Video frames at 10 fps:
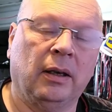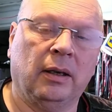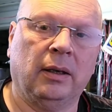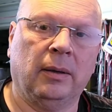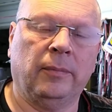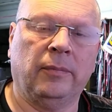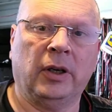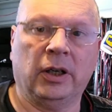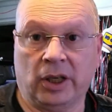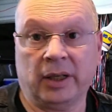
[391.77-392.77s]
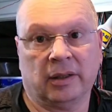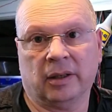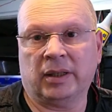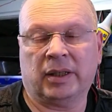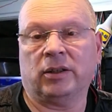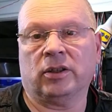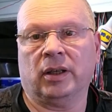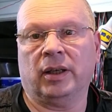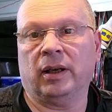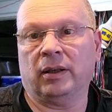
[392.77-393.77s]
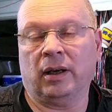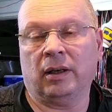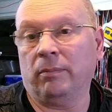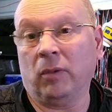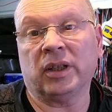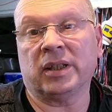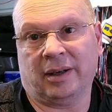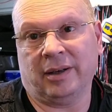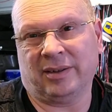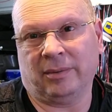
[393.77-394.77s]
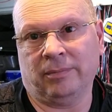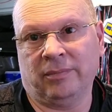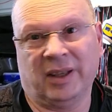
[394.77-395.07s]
agenda, essentially, and monetize them,